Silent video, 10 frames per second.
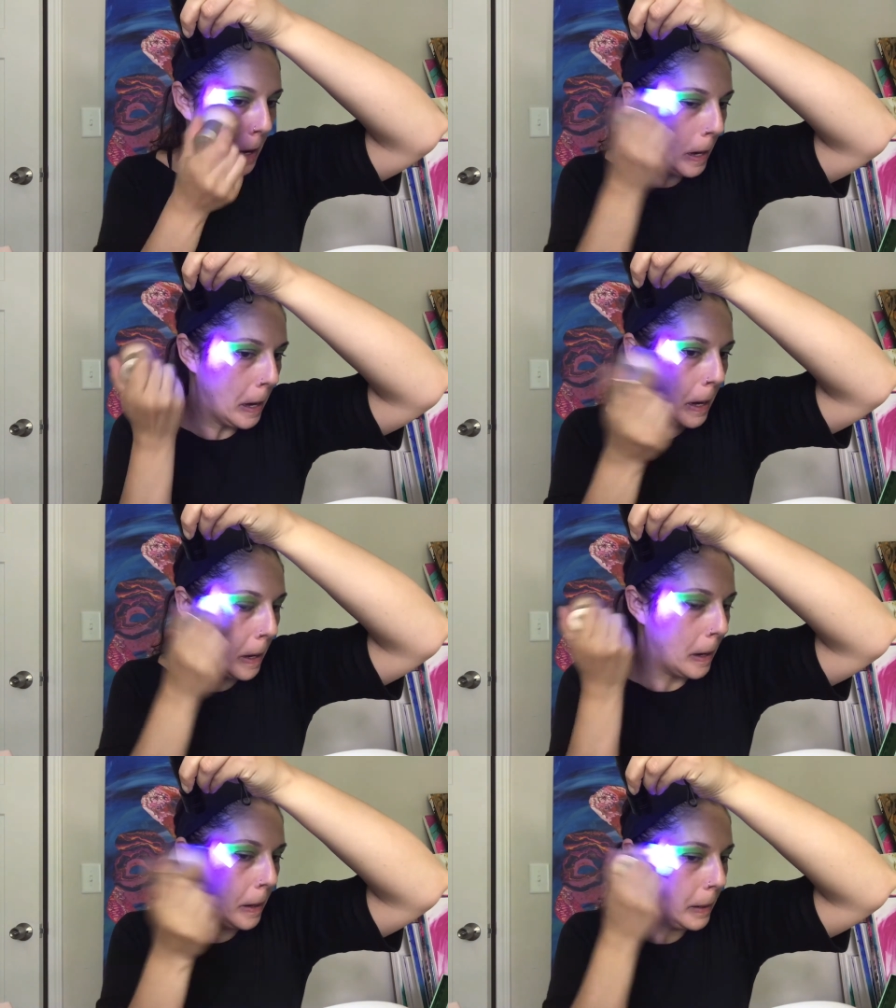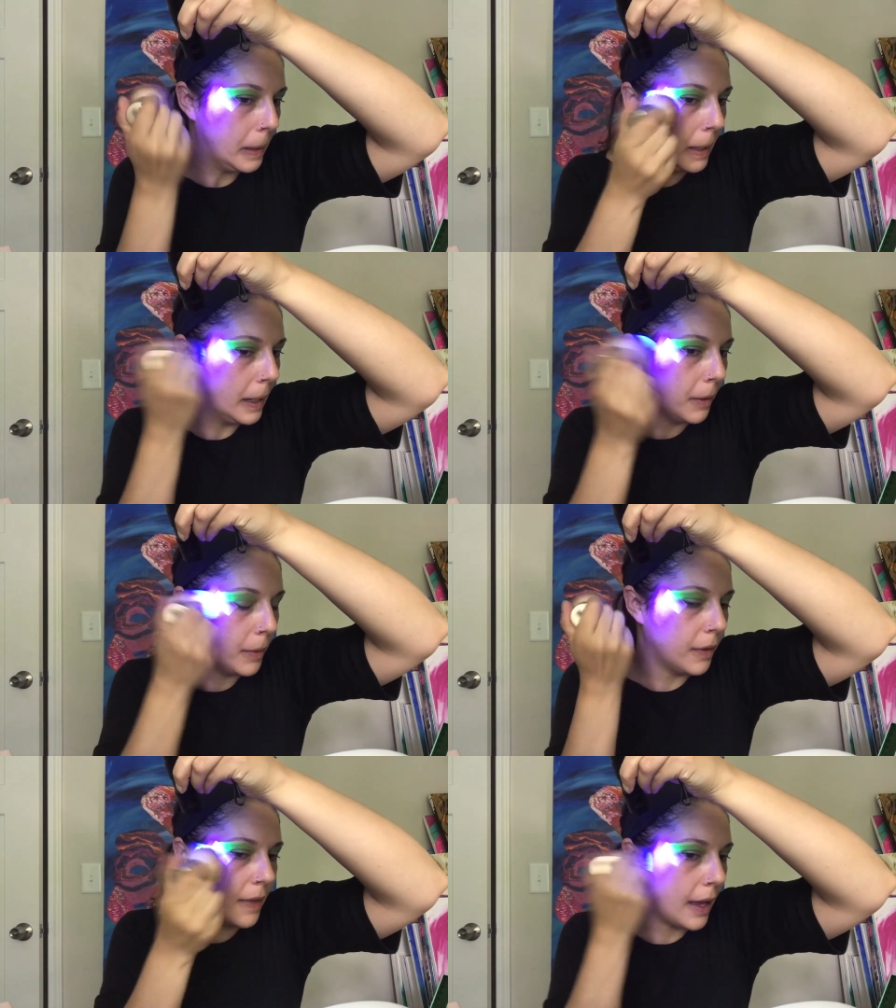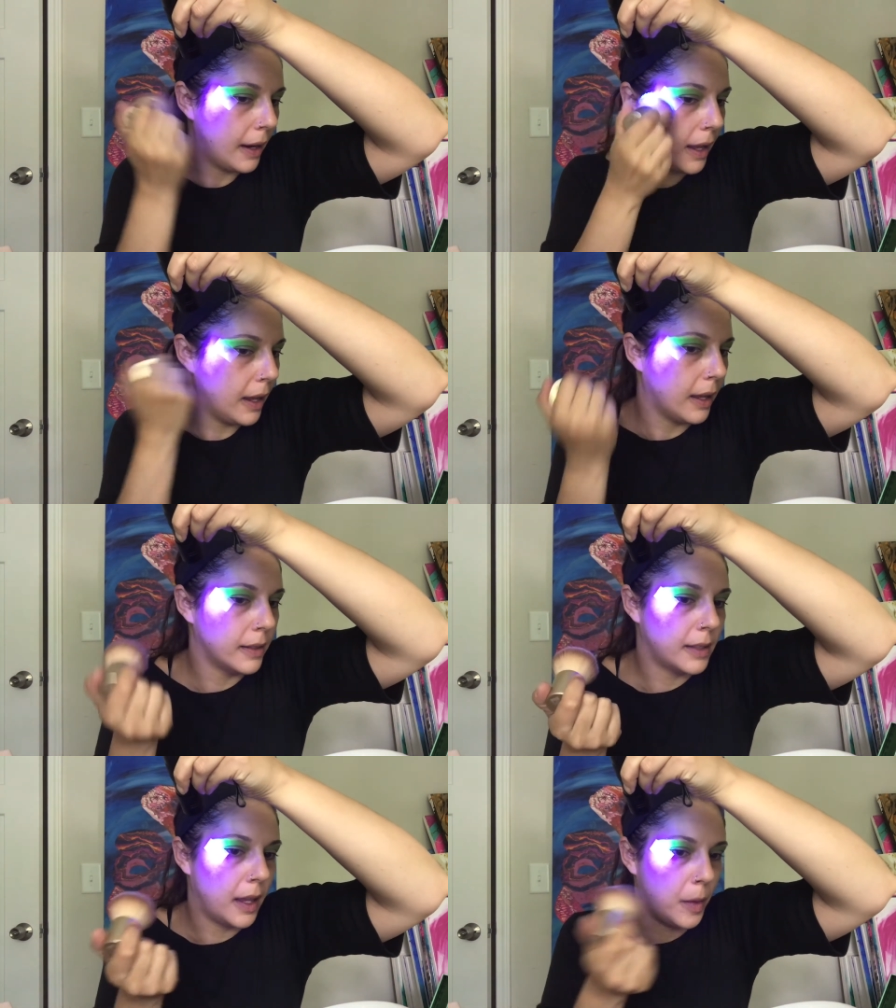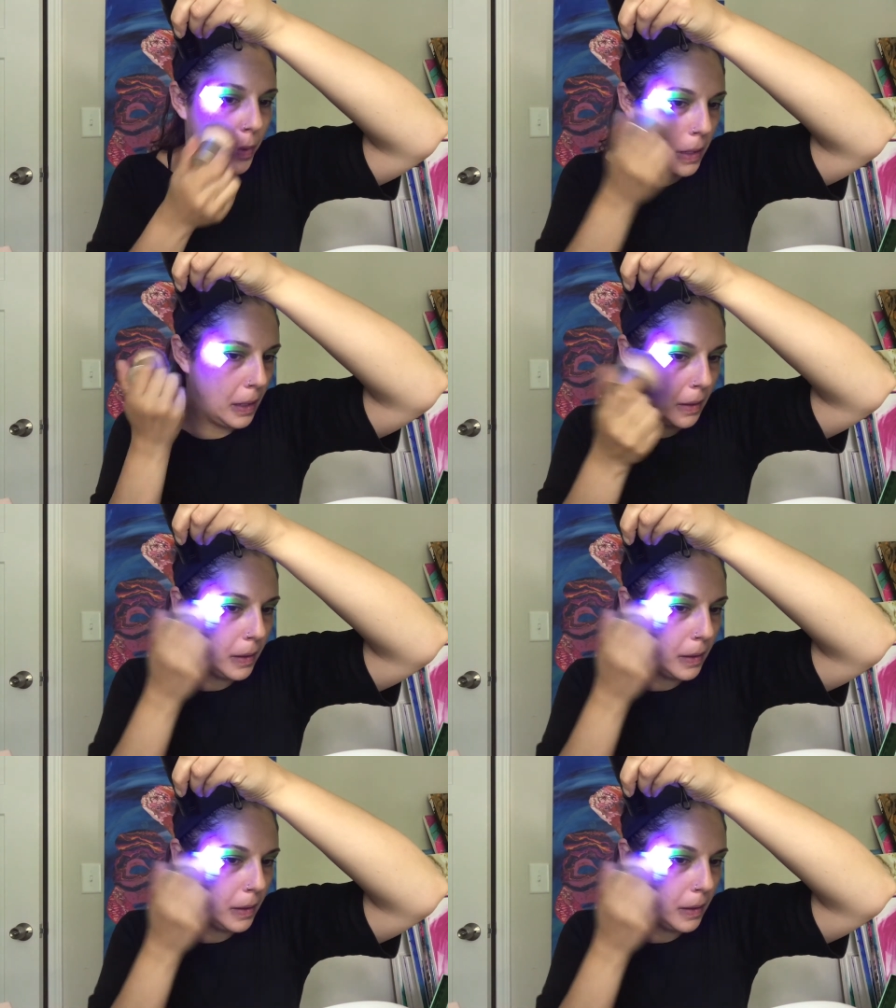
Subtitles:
and get rid of that ASAP.